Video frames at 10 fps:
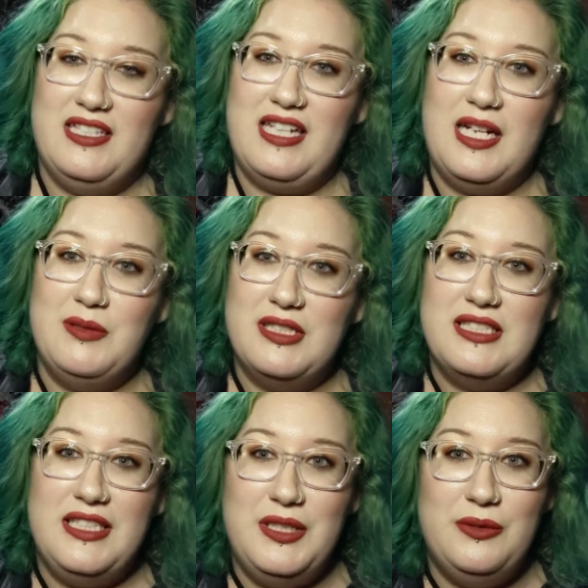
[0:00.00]
and I will
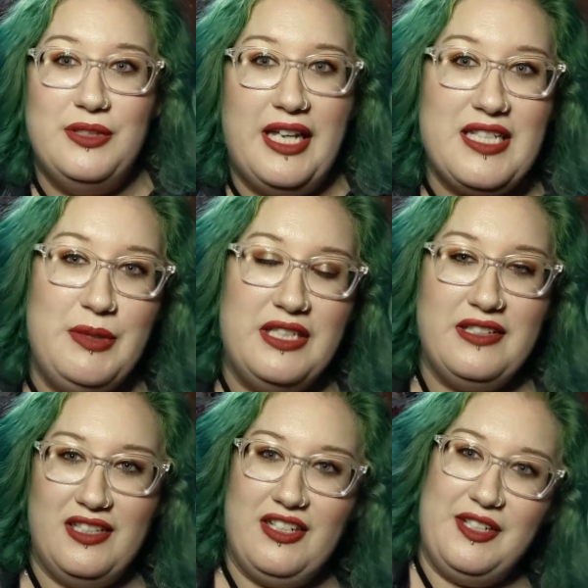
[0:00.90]
see you next
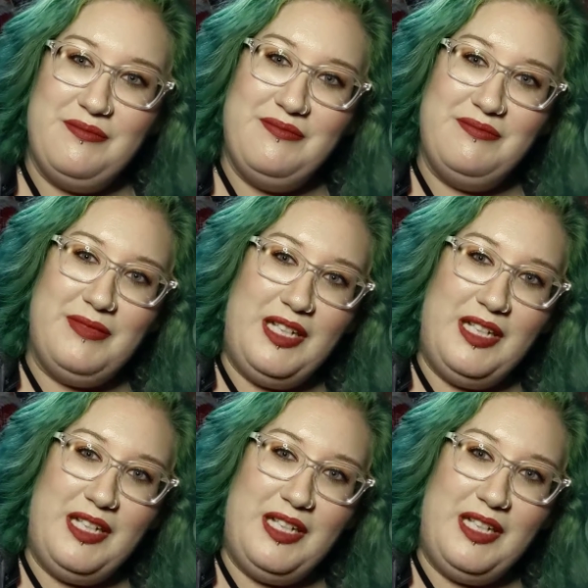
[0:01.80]
week. All right.